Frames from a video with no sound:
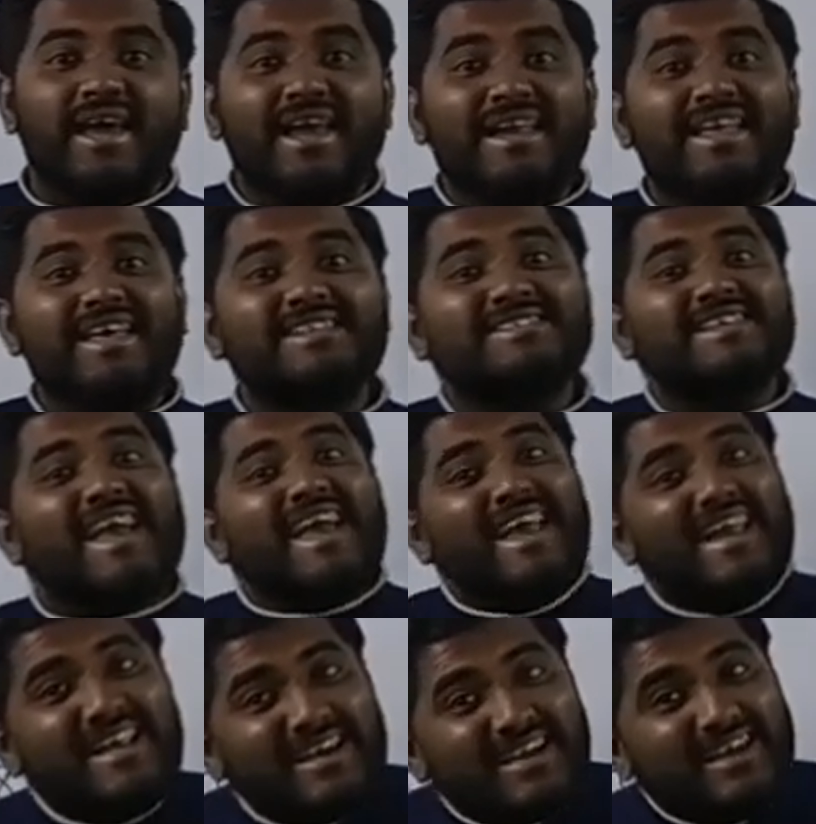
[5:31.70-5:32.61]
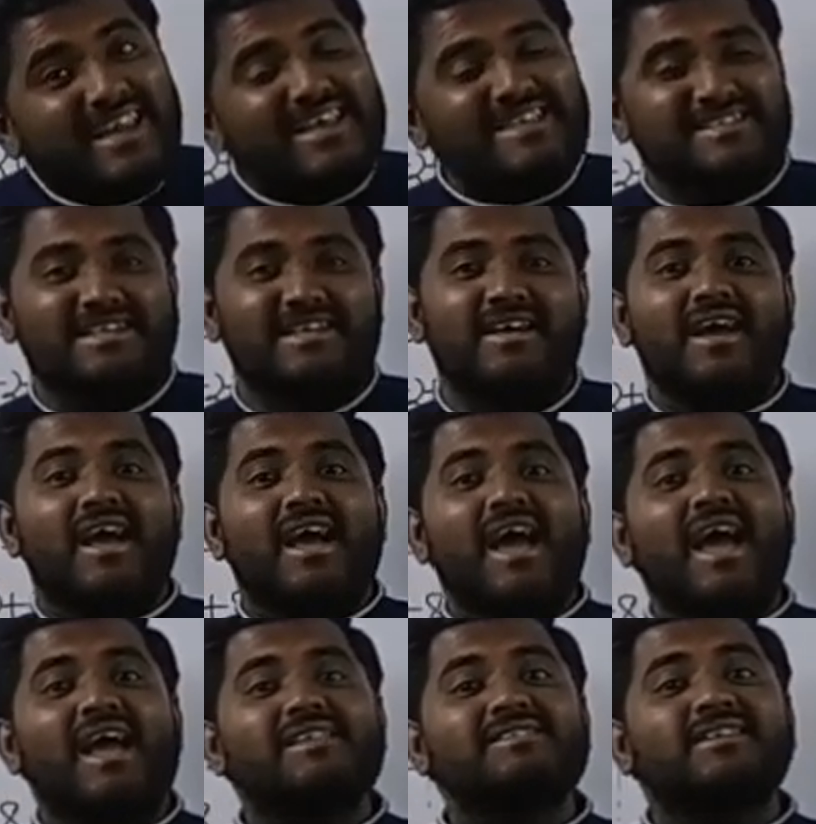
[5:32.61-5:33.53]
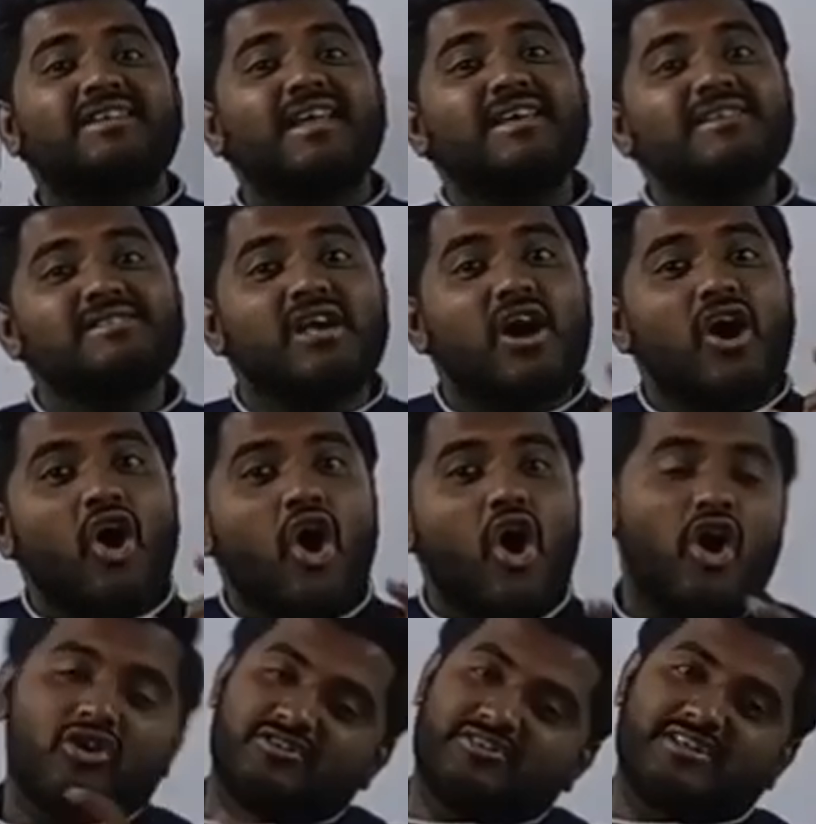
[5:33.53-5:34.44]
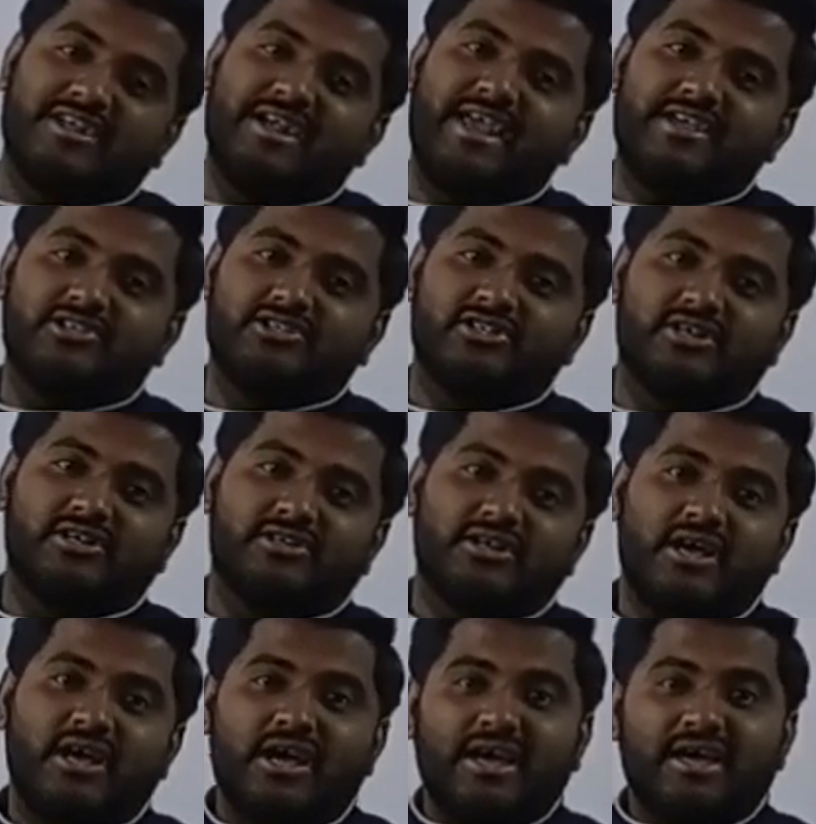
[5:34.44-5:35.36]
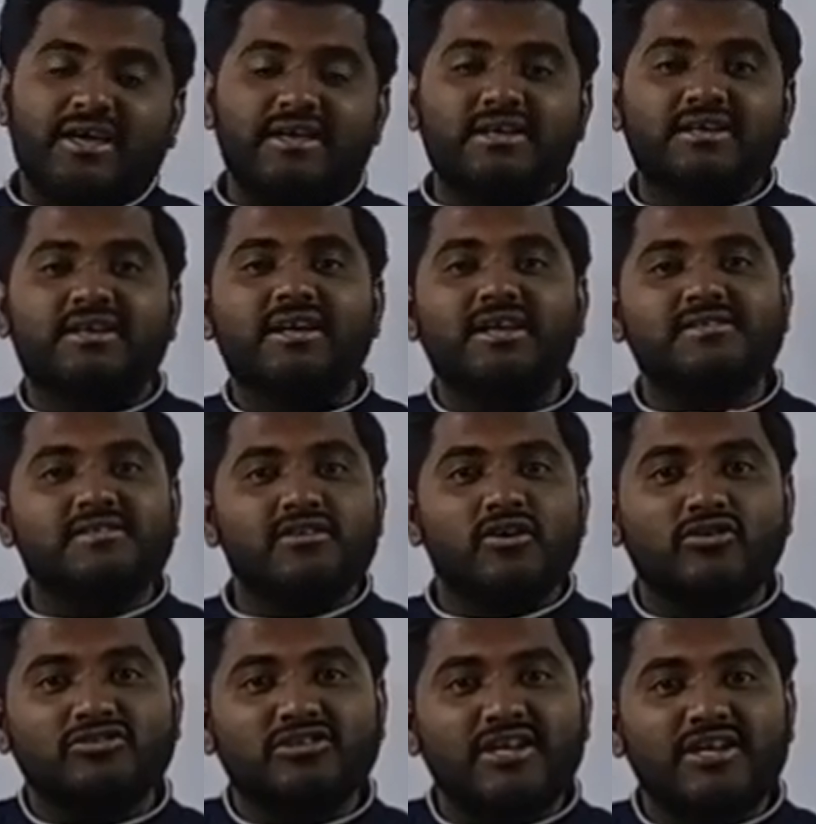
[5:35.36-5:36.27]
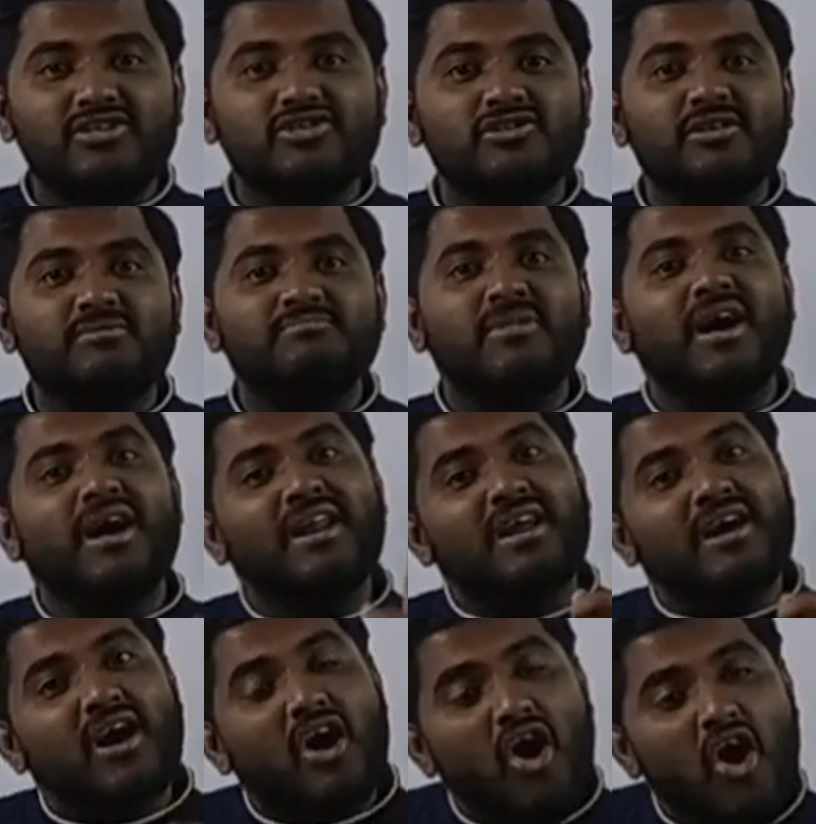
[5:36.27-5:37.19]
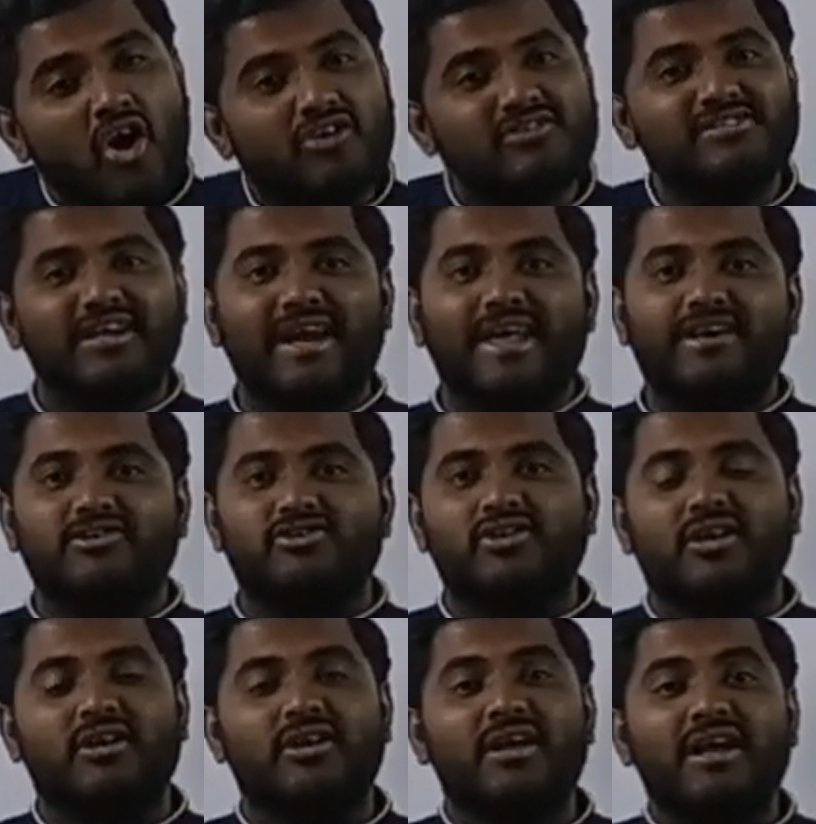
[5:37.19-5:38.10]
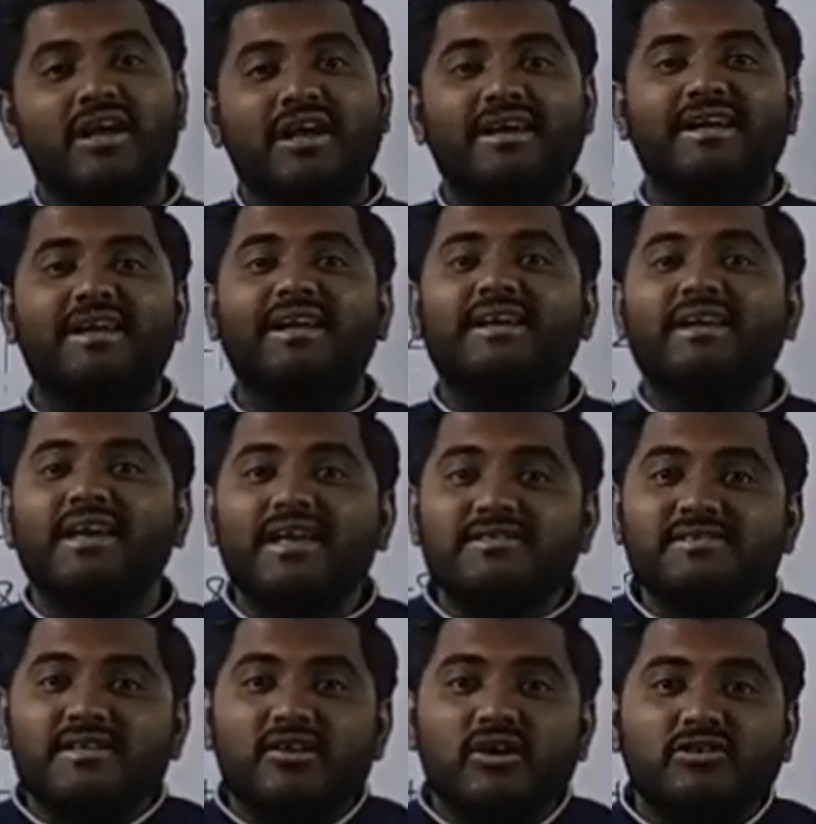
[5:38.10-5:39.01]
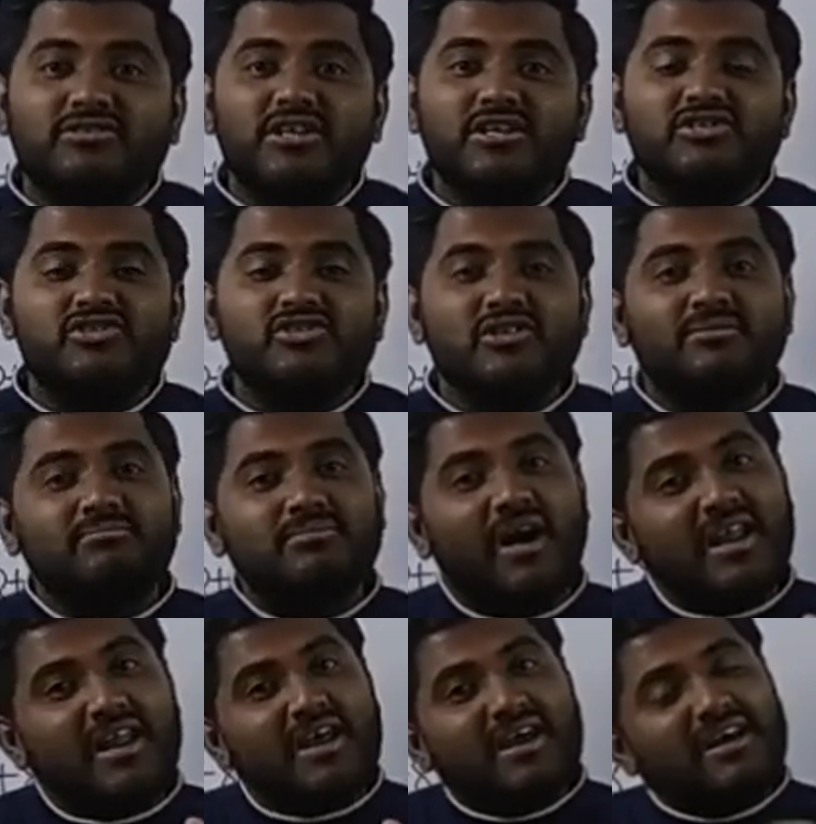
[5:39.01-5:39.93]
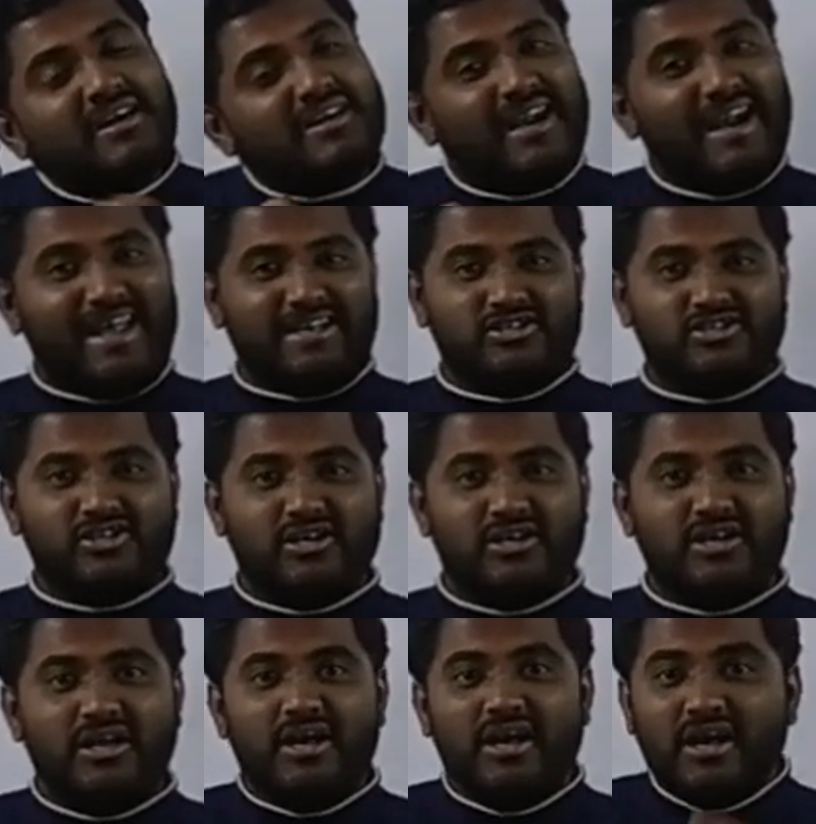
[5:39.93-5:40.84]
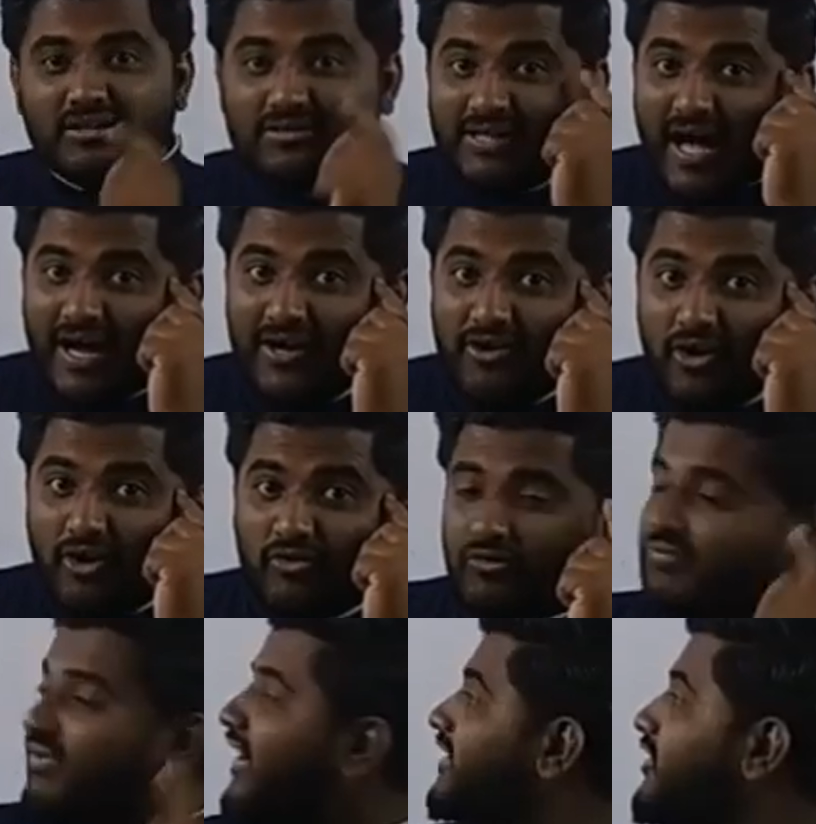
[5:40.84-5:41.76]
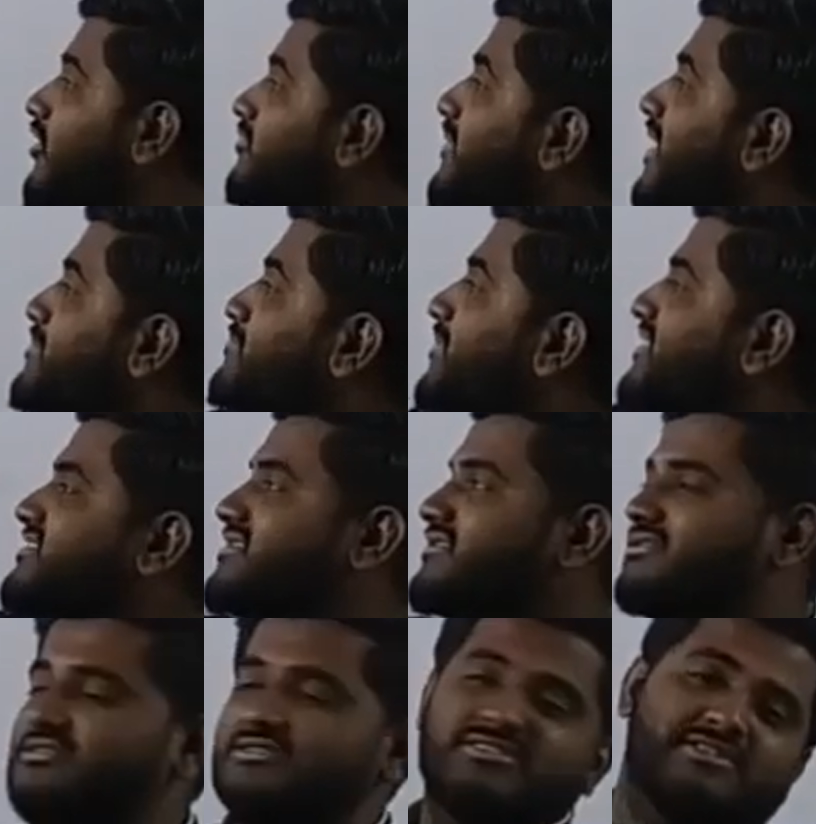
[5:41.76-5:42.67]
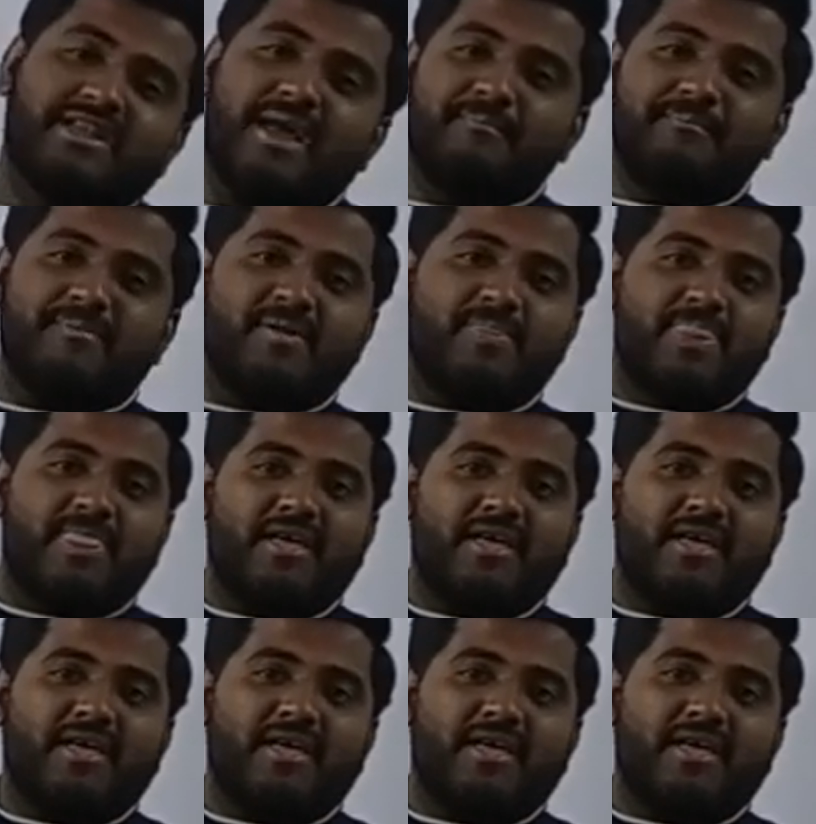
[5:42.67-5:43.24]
it is increased, hence it is oxidation. Increase in oxidation number, oxidation. Decrease in oxidation number, reduction. That you have to find out by first step.